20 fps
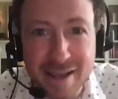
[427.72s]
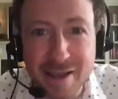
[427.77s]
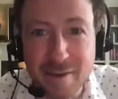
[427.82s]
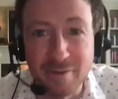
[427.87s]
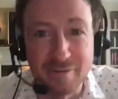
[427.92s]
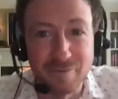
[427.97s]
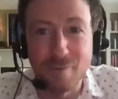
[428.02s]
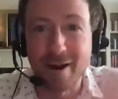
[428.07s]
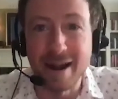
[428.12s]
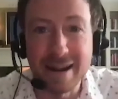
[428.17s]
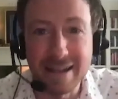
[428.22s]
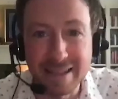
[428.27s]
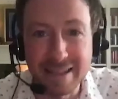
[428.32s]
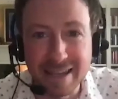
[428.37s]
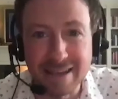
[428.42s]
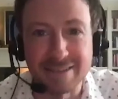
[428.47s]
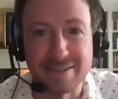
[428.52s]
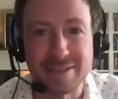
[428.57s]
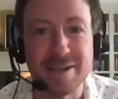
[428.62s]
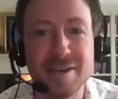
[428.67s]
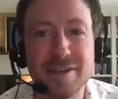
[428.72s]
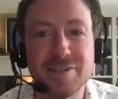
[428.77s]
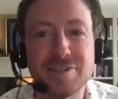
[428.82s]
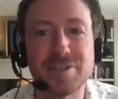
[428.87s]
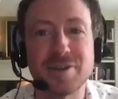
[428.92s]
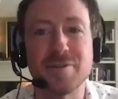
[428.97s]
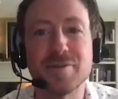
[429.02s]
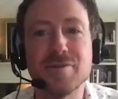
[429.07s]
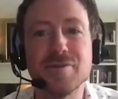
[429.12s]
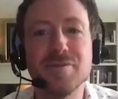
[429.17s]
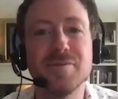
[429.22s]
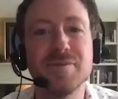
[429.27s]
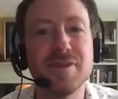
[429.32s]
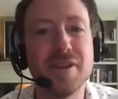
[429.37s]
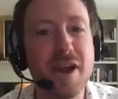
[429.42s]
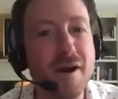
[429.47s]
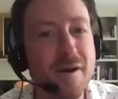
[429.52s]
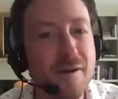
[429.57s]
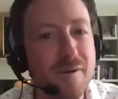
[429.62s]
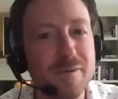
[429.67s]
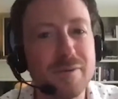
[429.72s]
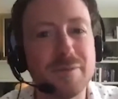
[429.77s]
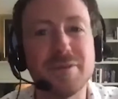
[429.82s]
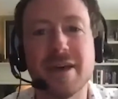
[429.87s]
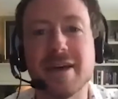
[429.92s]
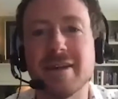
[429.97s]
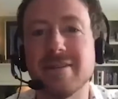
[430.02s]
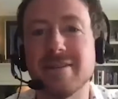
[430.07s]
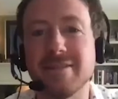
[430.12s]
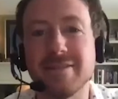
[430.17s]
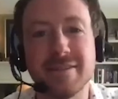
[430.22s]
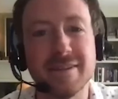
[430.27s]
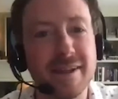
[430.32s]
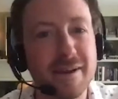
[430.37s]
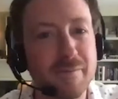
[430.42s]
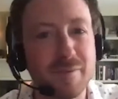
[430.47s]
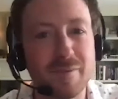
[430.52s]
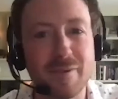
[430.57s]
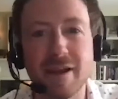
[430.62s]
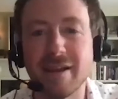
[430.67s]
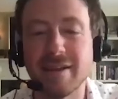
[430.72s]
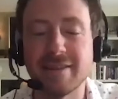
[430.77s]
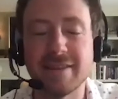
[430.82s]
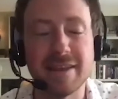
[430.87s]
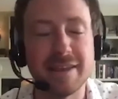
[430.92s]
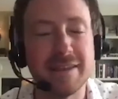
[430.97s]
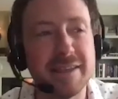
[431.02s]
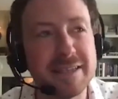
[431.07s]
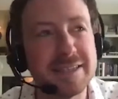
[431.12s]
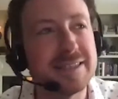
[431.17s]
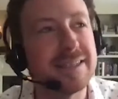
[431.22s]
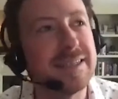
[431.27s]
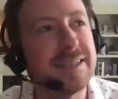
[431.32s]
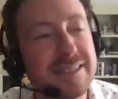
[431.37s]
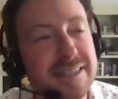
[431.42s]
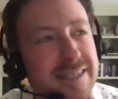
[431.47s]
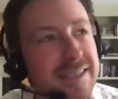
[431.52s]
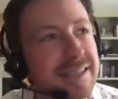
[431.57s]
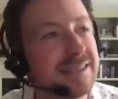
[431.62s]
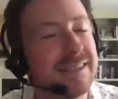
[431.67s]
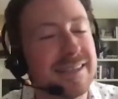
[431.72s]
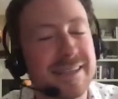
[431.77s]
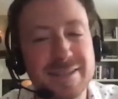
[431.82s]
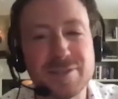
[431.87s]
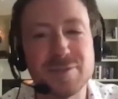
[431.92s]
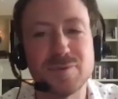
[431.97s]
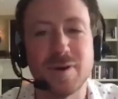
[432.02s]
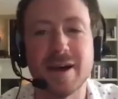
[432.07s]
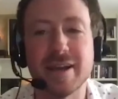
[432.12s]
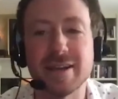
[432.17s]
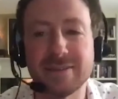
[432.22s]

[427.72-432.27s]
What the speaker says: before anything else. So that, and this is why